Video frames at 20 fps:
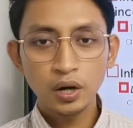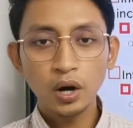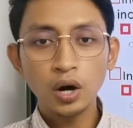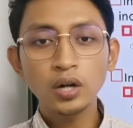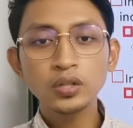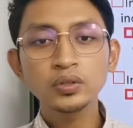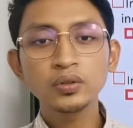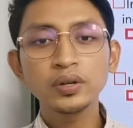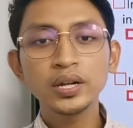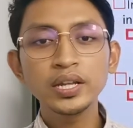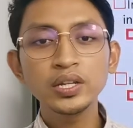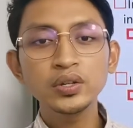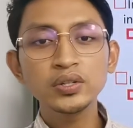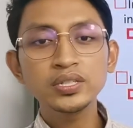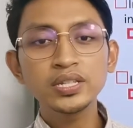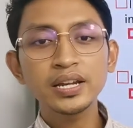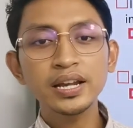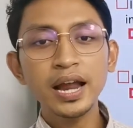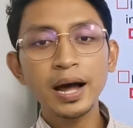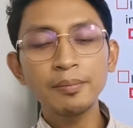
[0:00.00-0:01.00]
or to
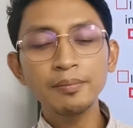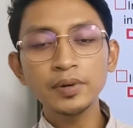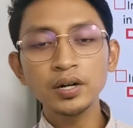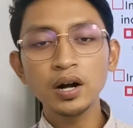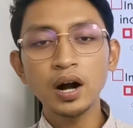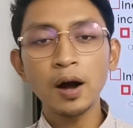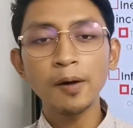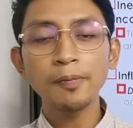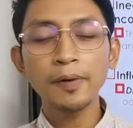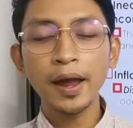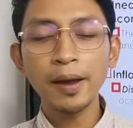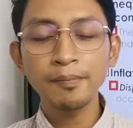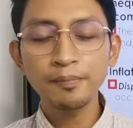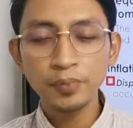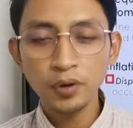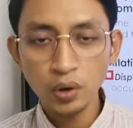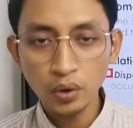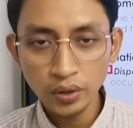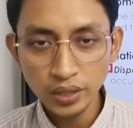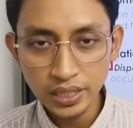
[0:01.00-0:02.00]
reduce the number of
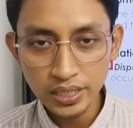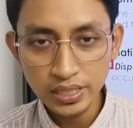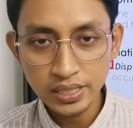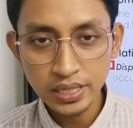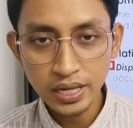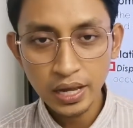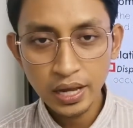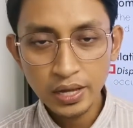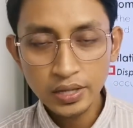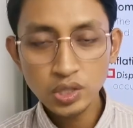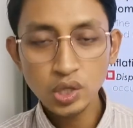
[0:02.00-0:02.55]
employees.